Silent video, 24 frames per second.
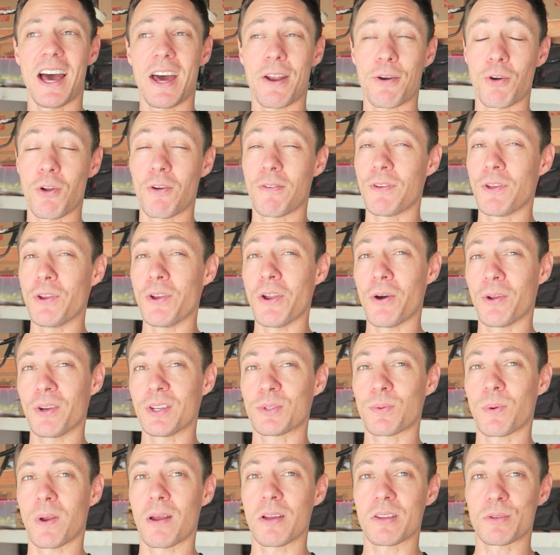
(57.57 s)
I don't know if you
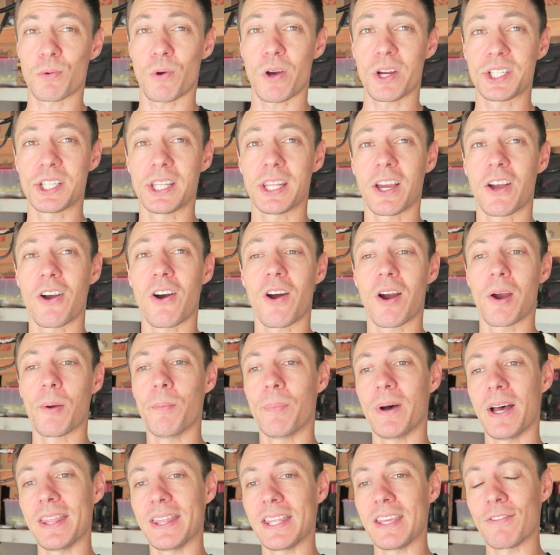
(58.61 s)
noticed when I was washing the car,
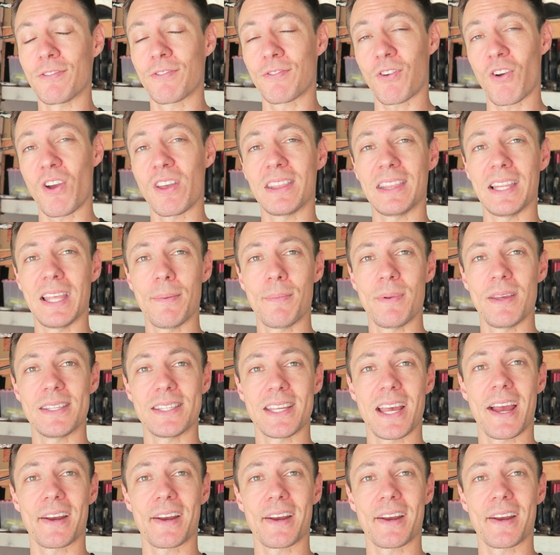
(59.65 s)
but the front lip is